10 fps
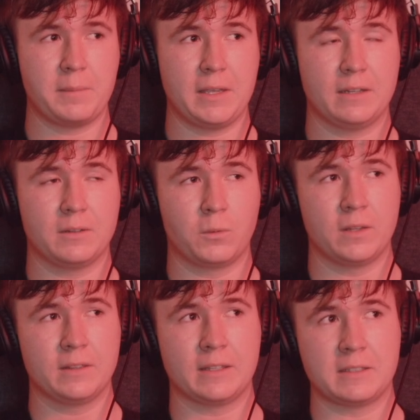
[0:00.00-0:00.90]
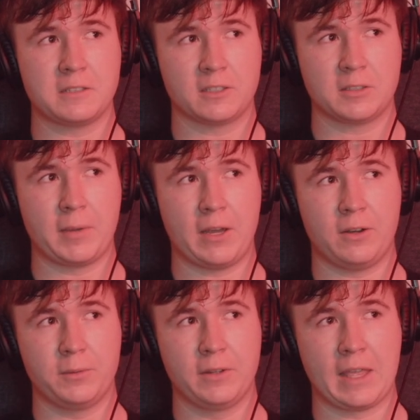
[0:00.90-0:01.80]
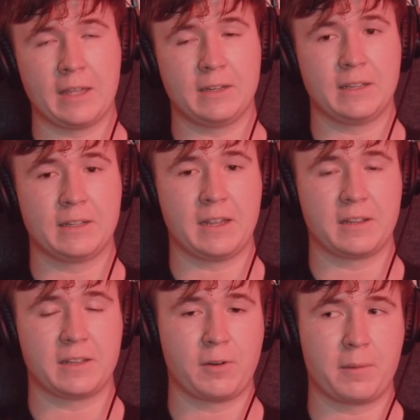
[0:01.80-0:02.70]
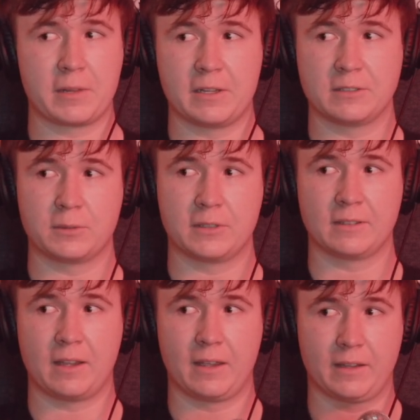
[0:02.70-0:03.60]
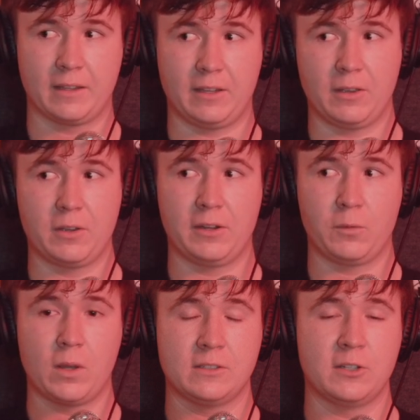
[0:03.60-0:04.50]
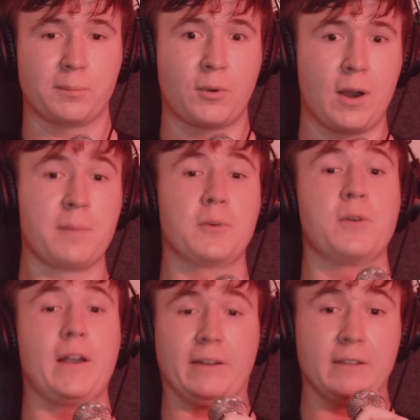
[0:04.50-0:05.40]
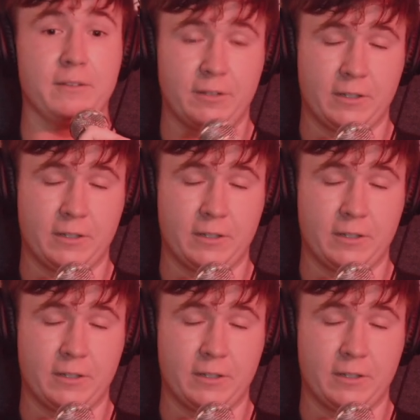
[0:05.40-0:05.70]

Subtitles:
I mean, one thing they talked about with Andy and Alien Romulus was like, what's your prime directive?